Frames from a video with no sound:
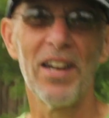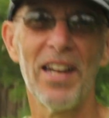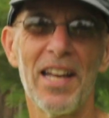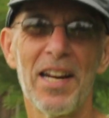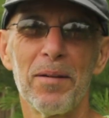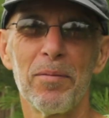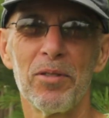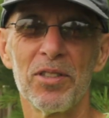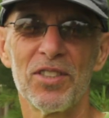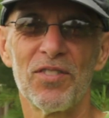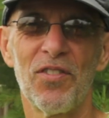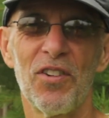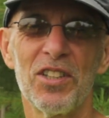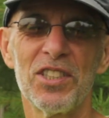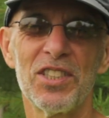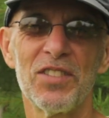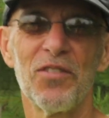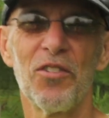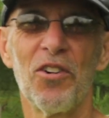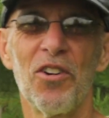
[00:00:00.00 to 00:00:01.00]
edibles,
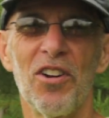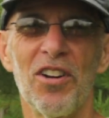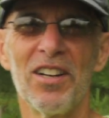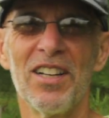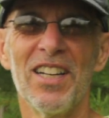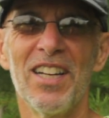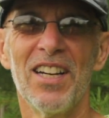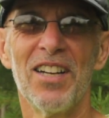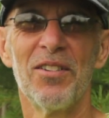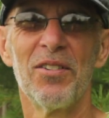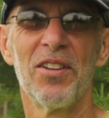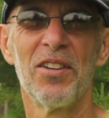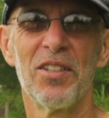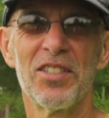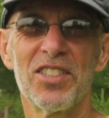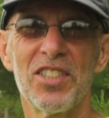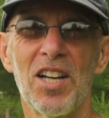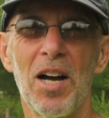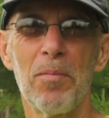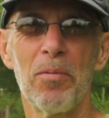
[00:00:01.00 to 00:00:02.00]
first of all,
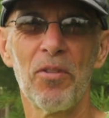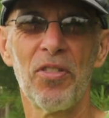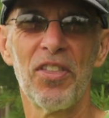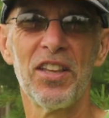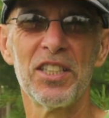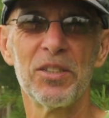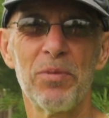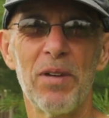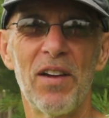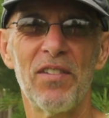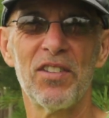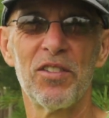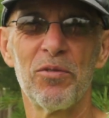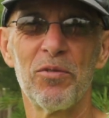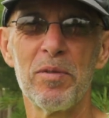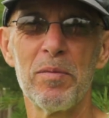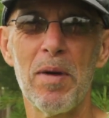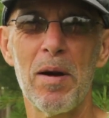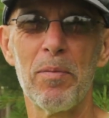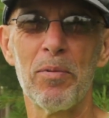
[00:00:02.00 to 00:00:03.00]
there's a couple things we have to
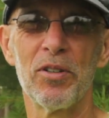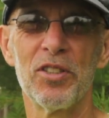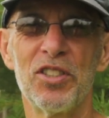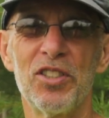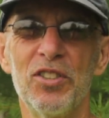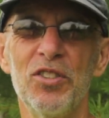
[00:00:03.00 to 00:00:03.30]
remember.